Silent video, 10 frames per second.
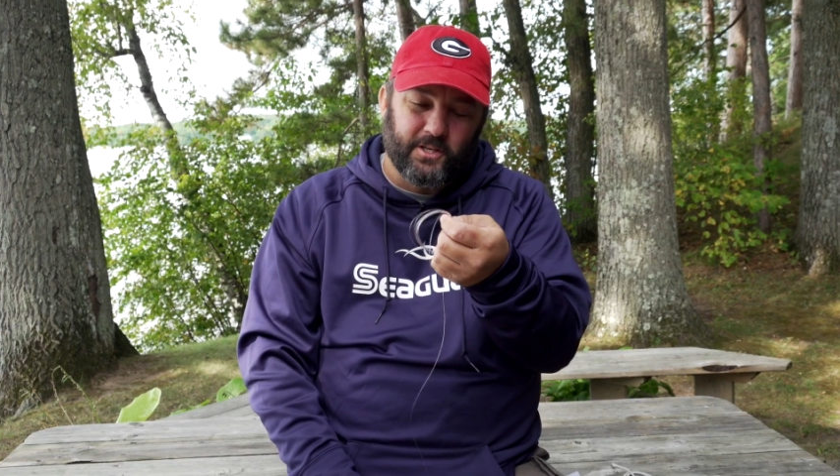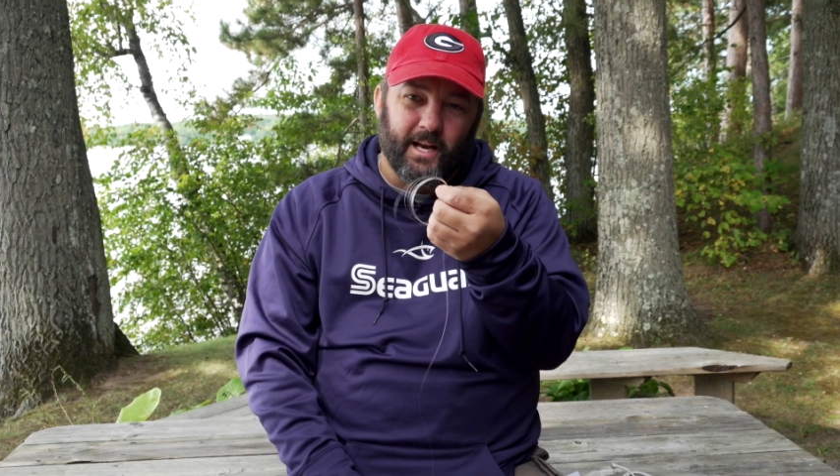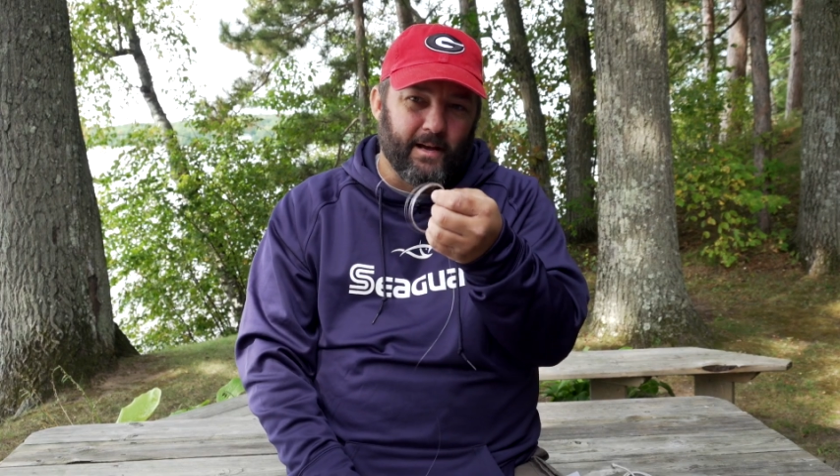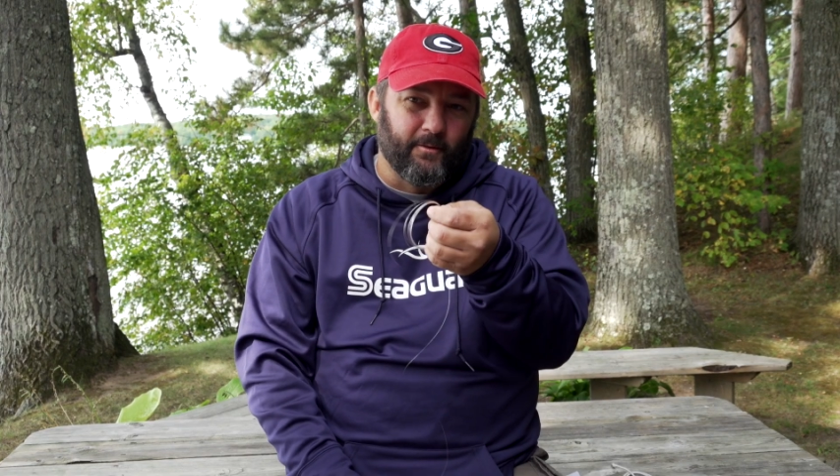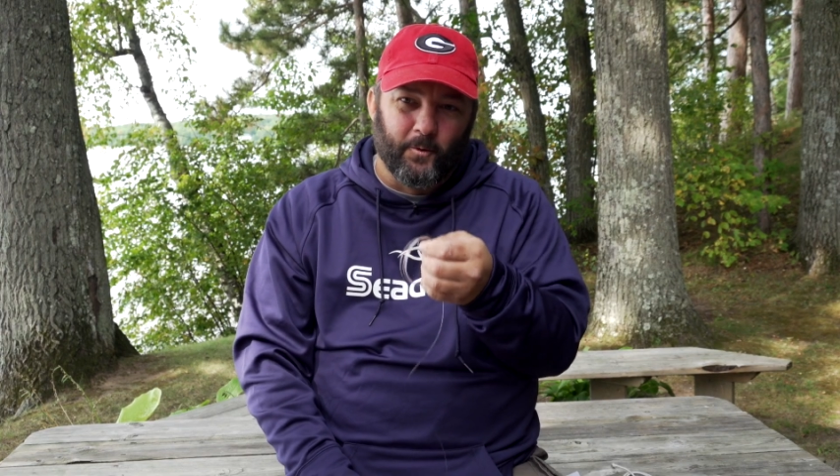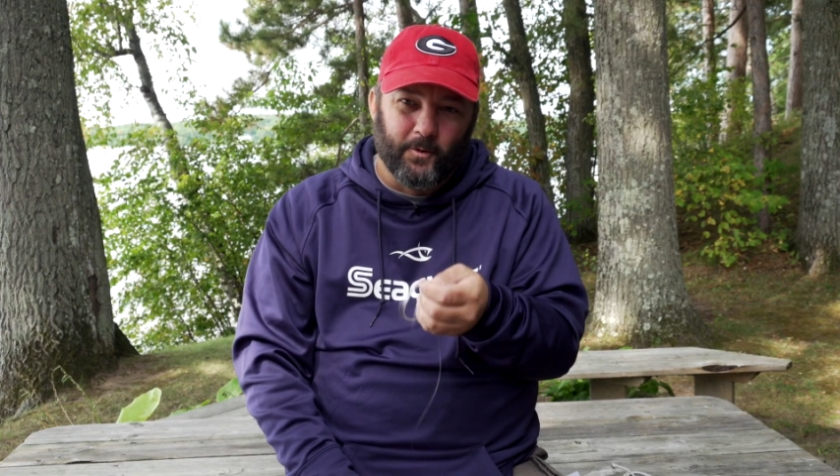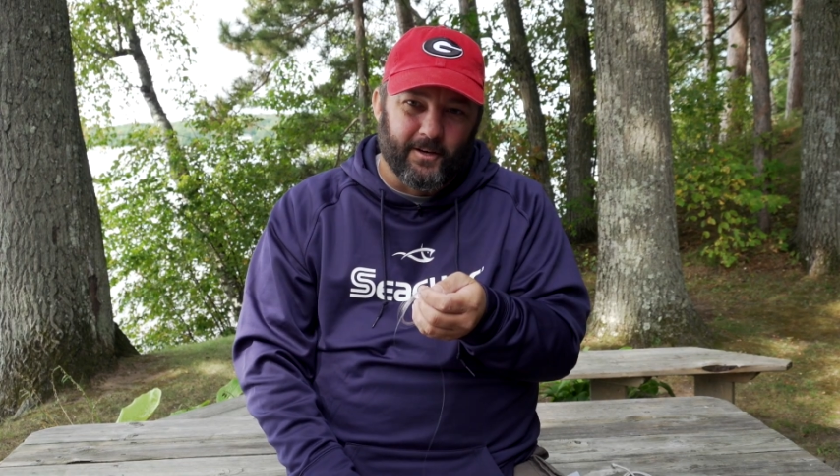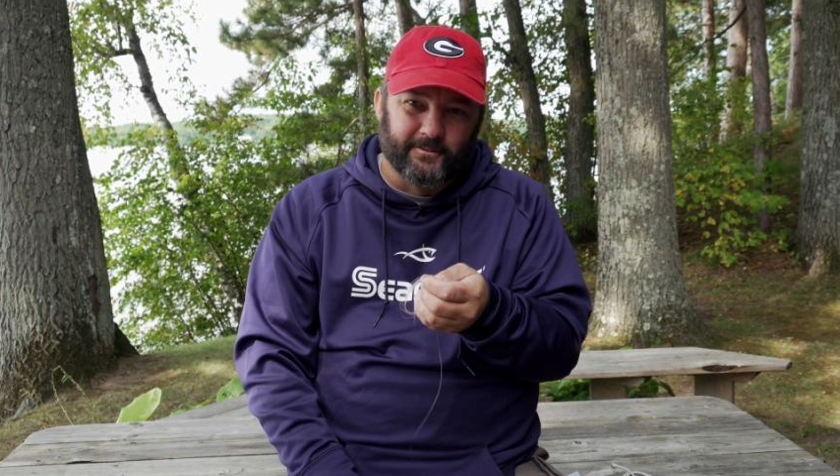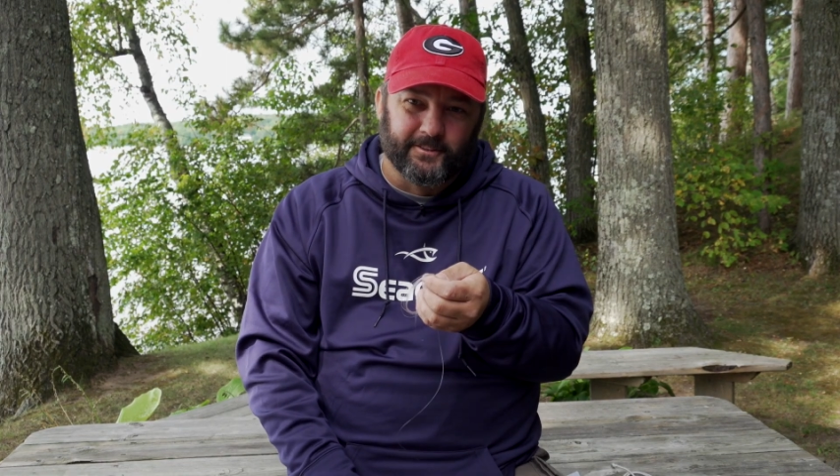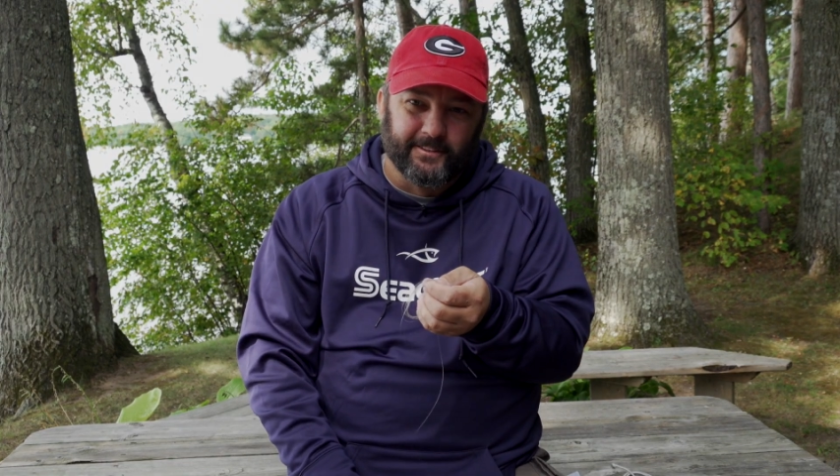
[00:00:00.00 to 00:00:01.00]
and have a whole lot
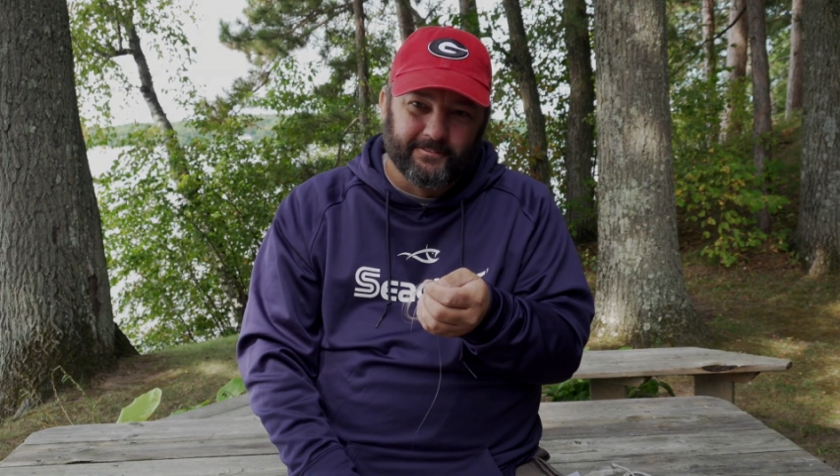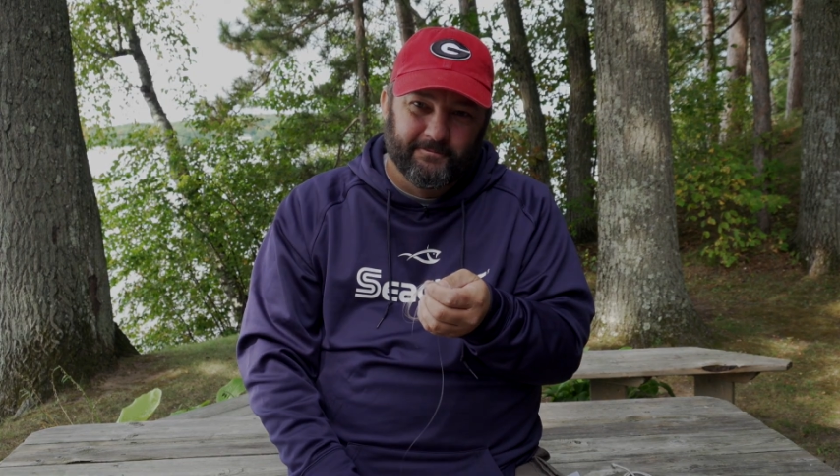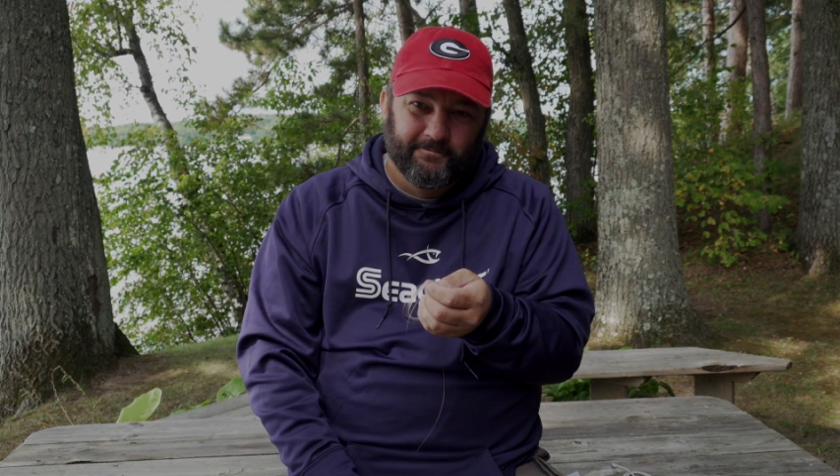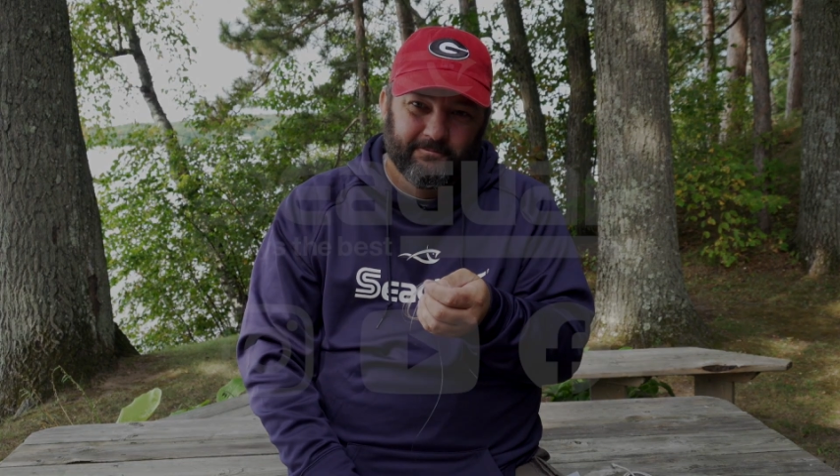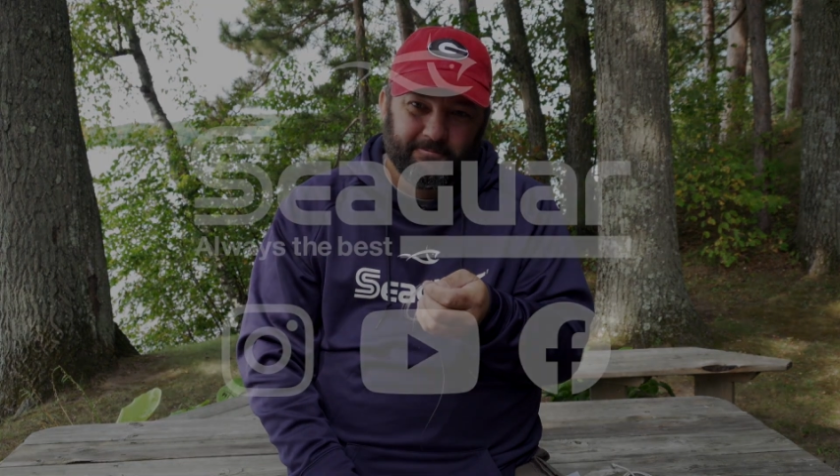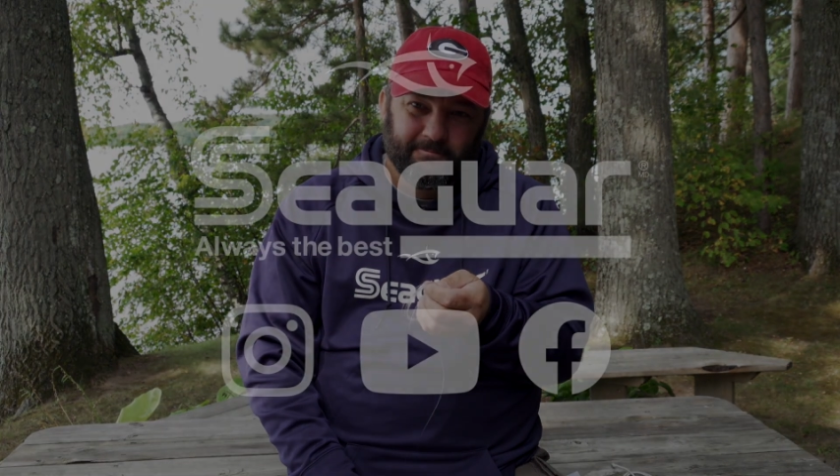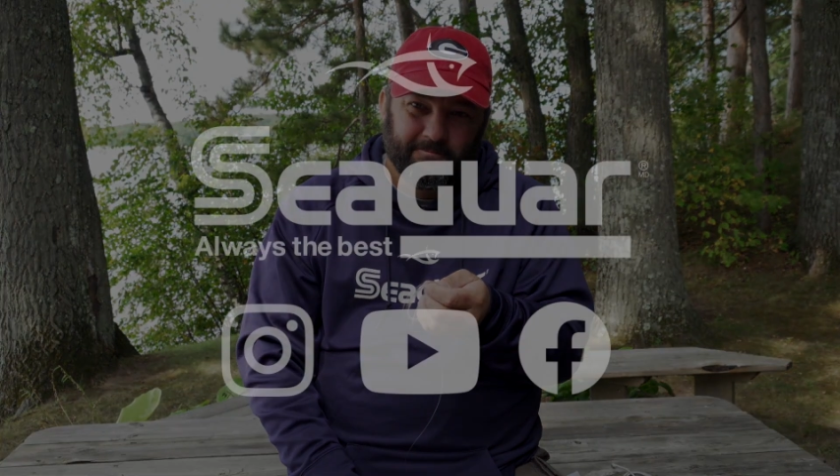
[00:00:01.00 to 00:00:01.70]
of fun.